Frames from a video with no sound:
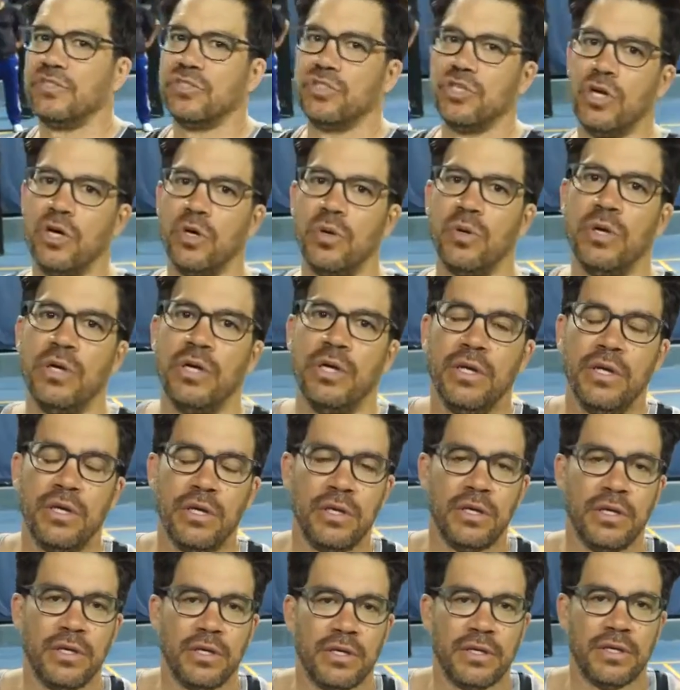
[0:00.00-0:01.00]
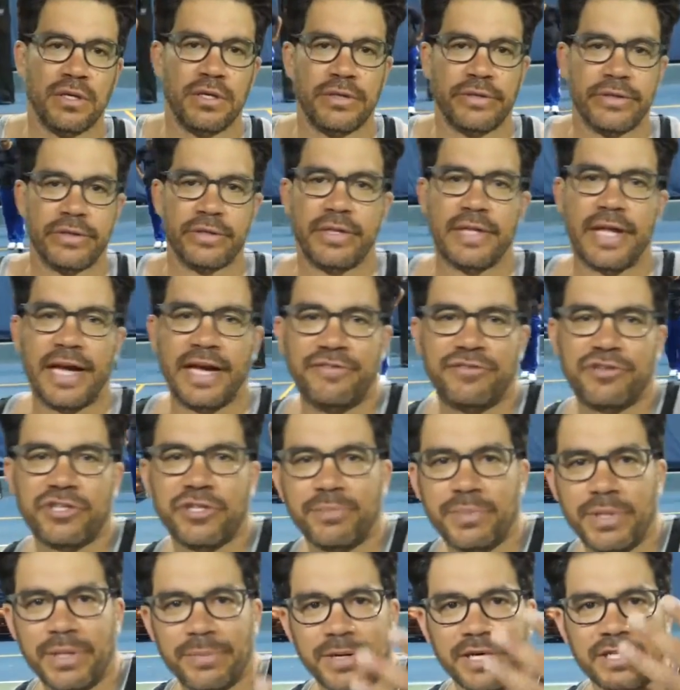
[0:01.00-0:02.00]
So life
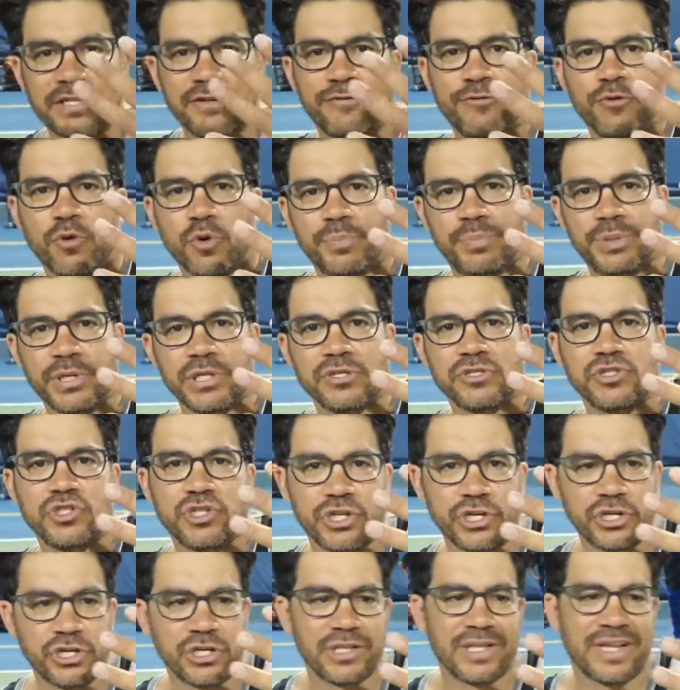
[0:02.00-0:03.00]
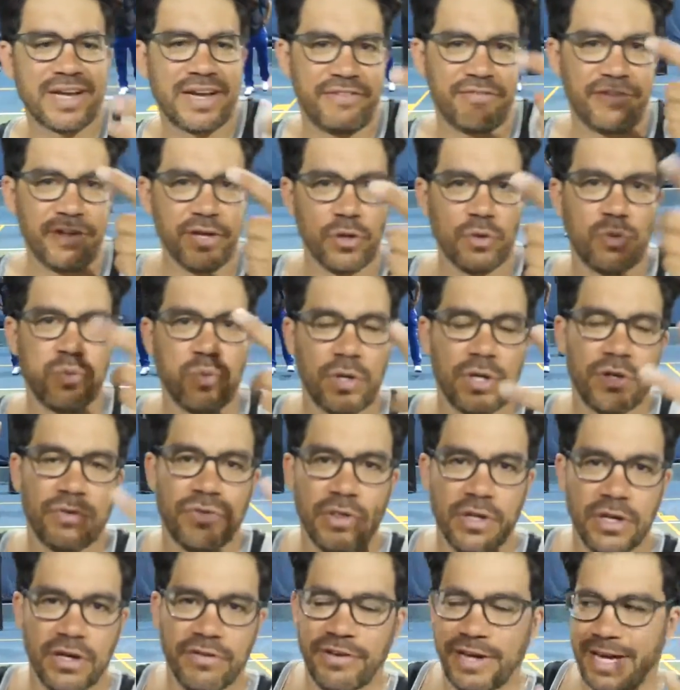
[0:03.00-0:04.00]
should be about the 4 pillars of the good life: health,
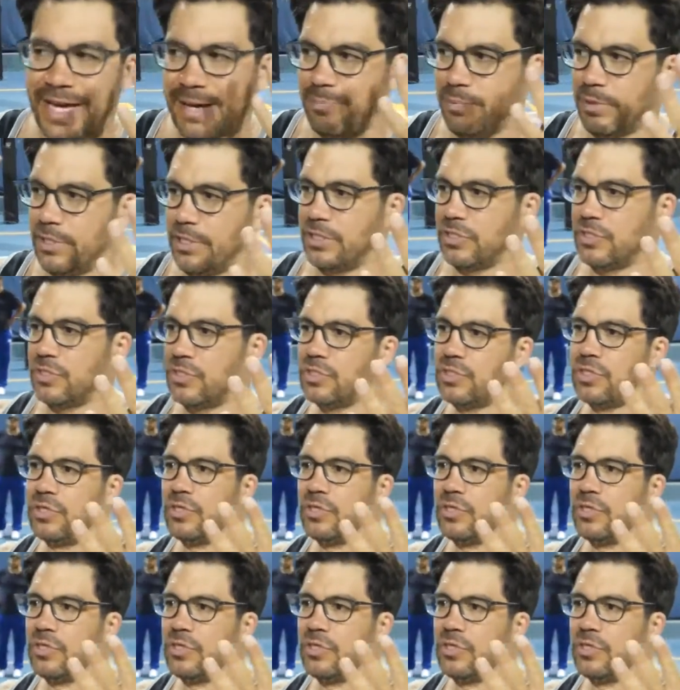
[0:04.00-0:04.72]
wealth, love, happiness.